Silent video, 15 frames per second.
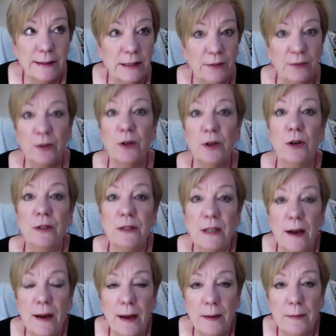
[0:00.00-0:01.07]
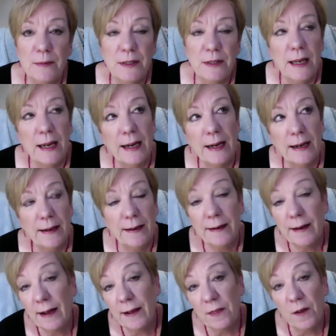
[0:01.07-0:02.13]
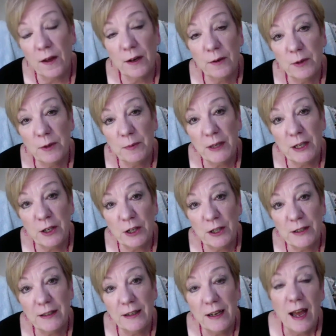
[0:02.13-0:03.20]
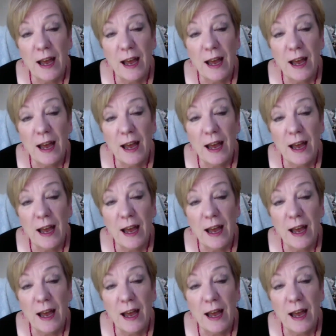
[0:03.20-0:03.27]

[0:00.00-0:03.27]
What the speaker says: difficult times, and I thought it would be good.